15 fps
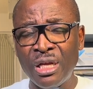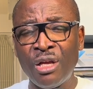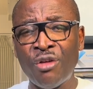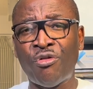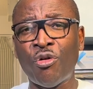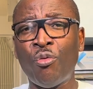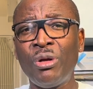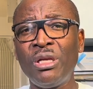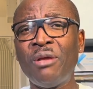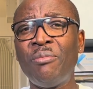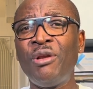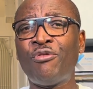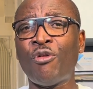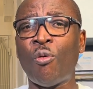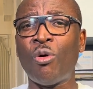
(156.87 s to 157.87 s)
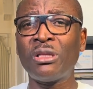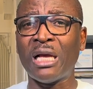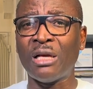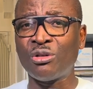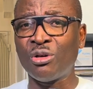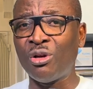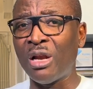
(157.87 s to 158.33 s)
If you win the bid for
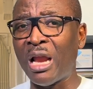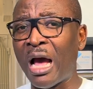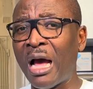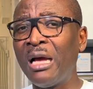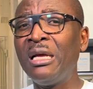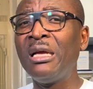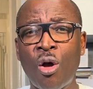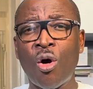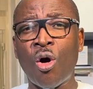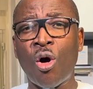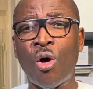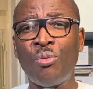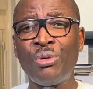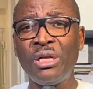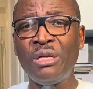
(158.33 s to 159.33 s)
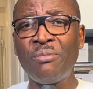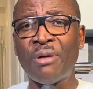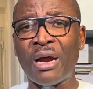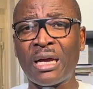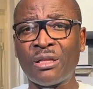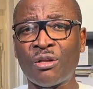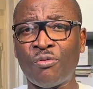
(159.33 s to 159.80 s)
$1,000 or within the
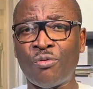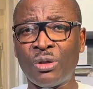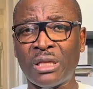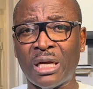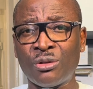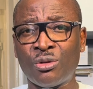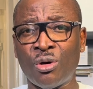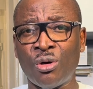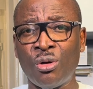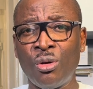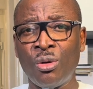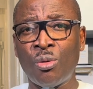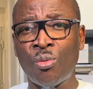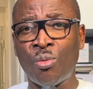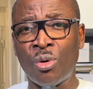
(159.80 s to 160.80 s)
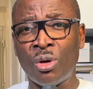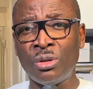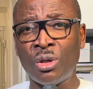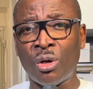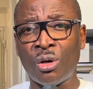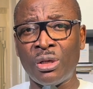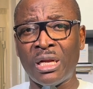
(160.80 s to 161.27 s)
bracket of
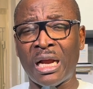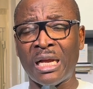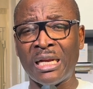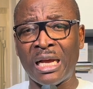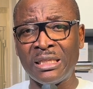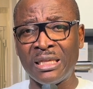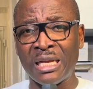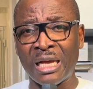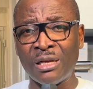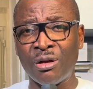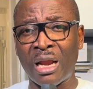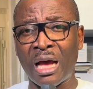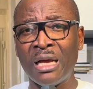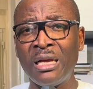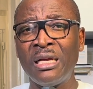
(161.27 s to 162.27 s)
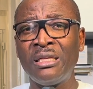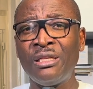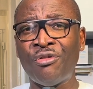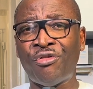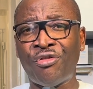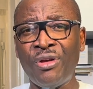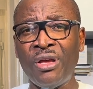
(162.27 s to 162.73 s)
$1,199, the
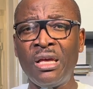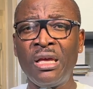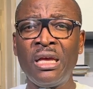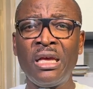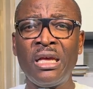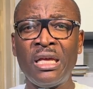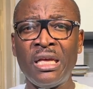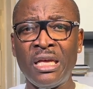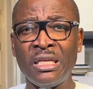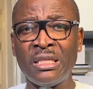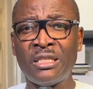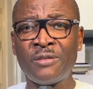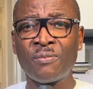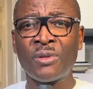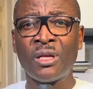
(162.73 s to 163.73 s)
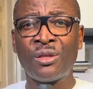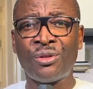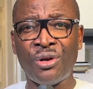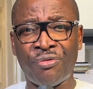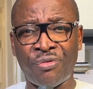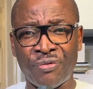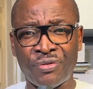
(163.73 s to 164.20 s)
fee is
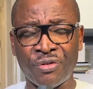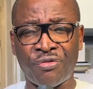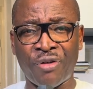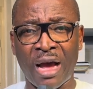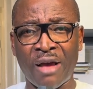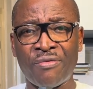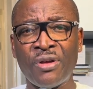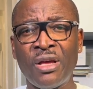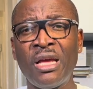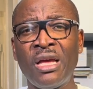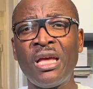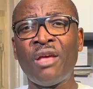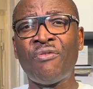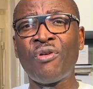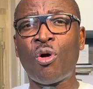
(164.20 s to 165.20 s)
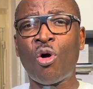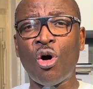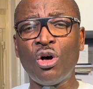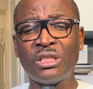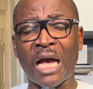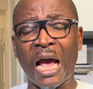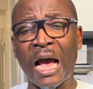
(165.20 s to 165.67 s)
$355. If it
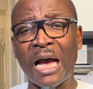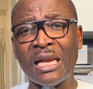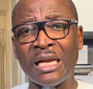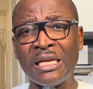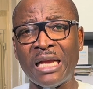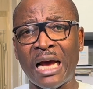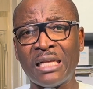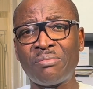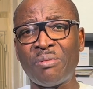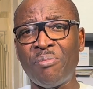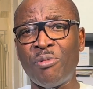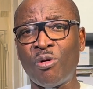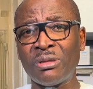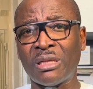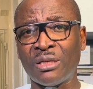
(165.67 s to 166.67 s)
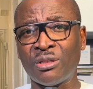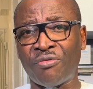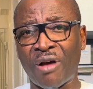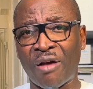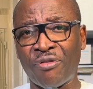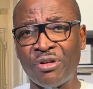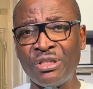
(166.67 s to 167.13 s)
goes higher than that, maybe
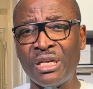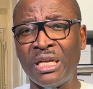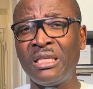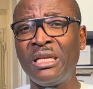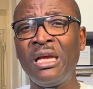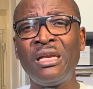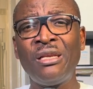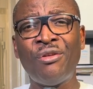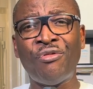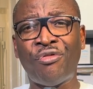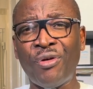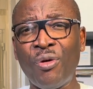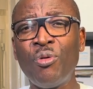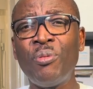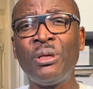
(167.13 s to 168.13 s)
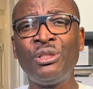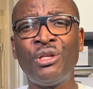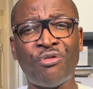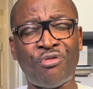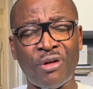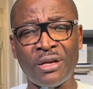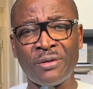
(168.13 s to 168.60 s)
$1,500, the fee will be
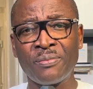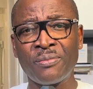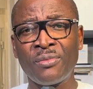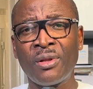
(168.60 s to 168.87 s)
different.